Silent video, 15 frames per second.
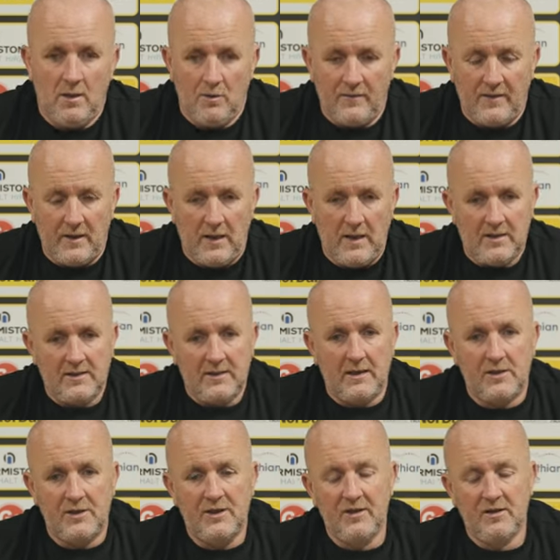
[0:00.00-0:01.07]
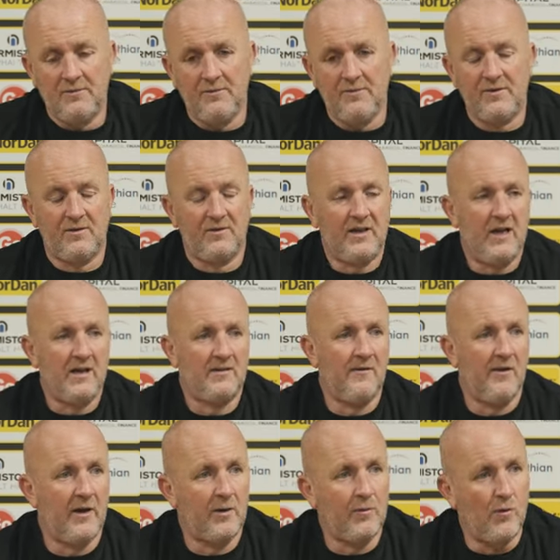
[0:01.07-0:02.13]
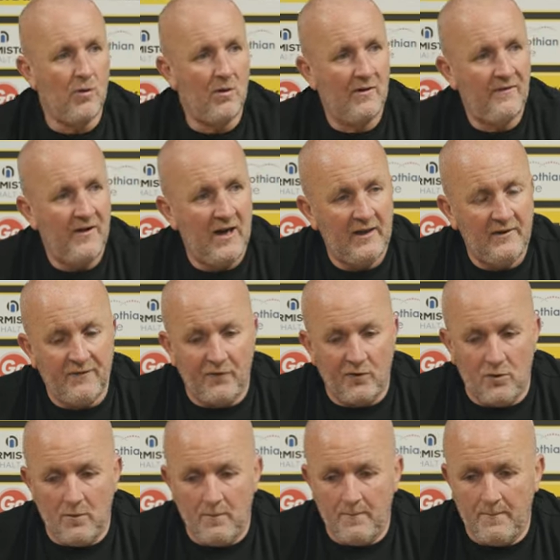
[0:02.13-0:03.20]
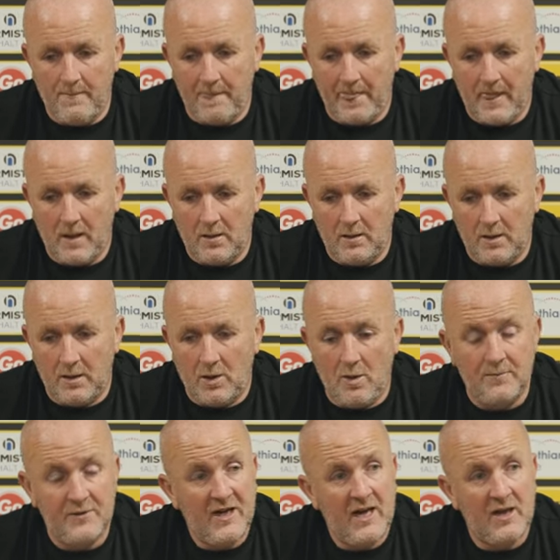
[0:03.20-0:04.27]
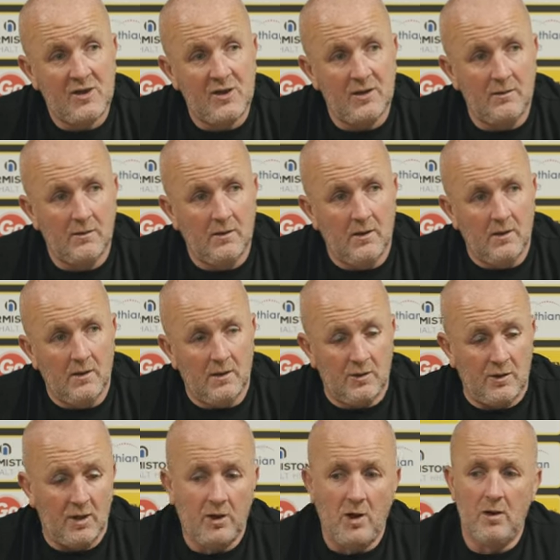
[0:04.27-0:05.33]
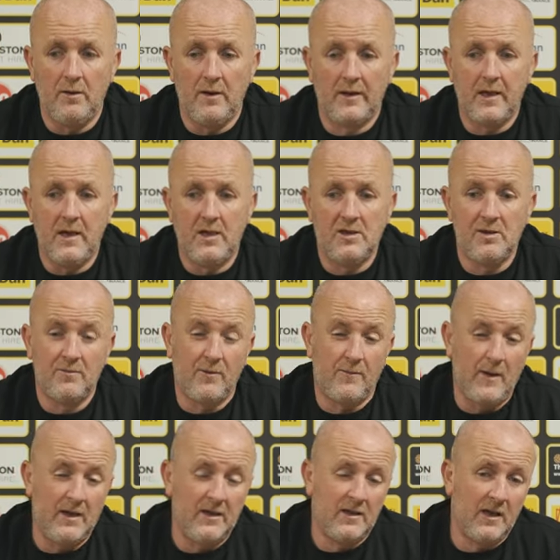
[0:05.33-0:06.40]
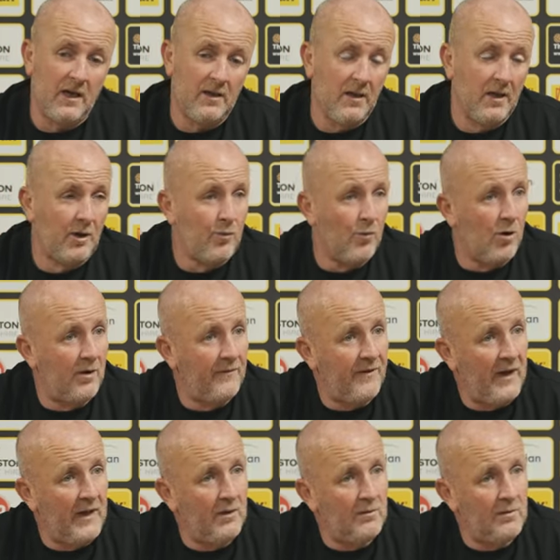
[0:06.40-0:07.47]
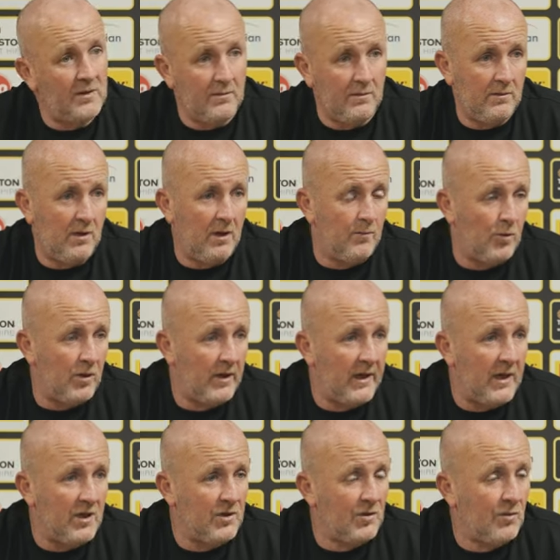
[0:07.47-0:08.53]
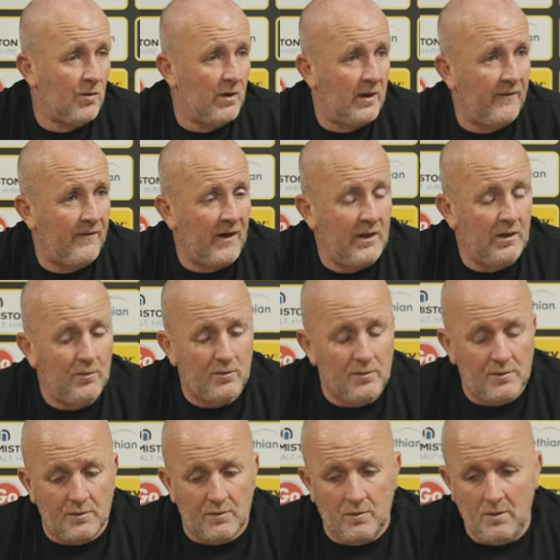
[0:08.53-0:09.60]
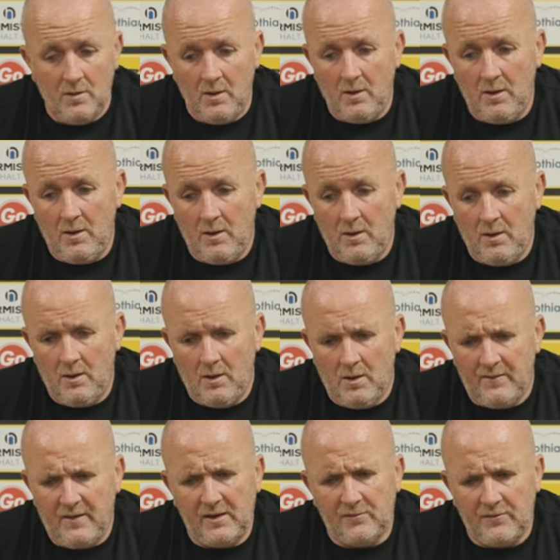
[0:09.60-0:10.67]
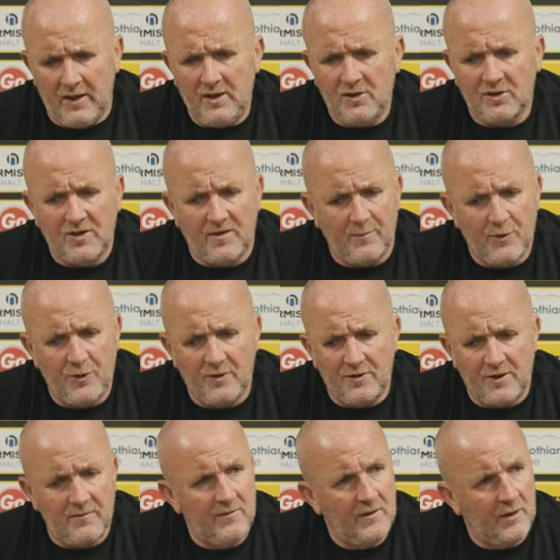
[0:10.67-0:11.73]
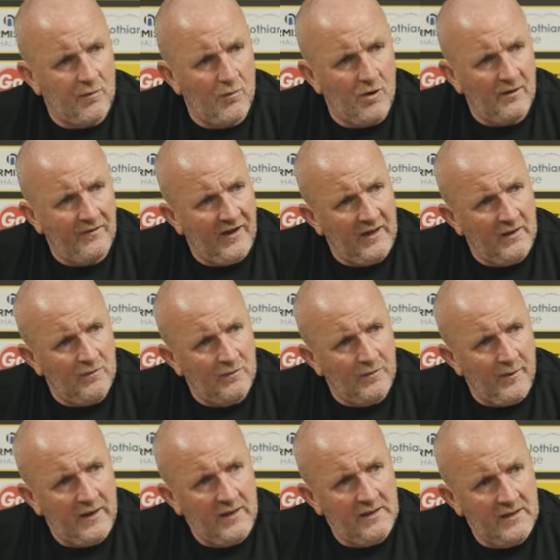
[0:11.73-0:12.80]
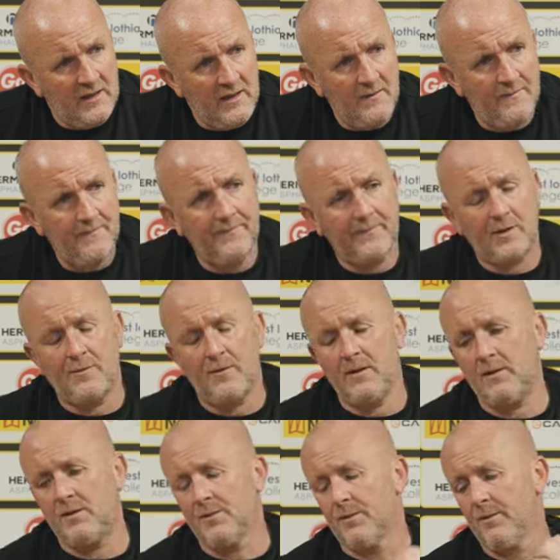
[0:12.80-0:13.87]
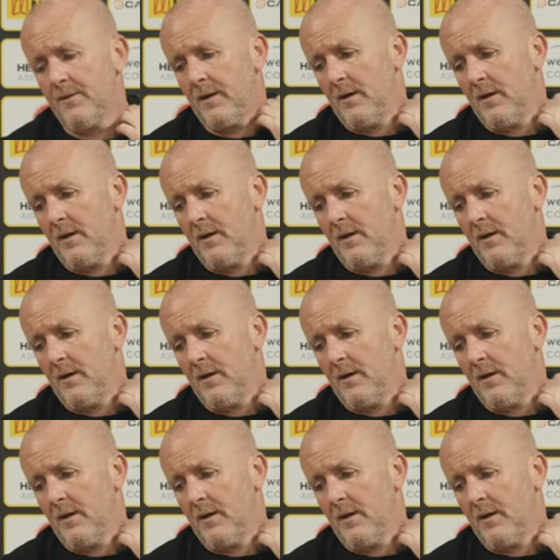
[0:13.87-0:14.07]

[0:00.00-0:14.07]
over the last 6 years, we've successfully qualified from the cup section. On a couple of occasions we've managed to get into the quarter-finals, and on one occasion go to the finals. So I think Rangers have put us out in the quarter-final twice, so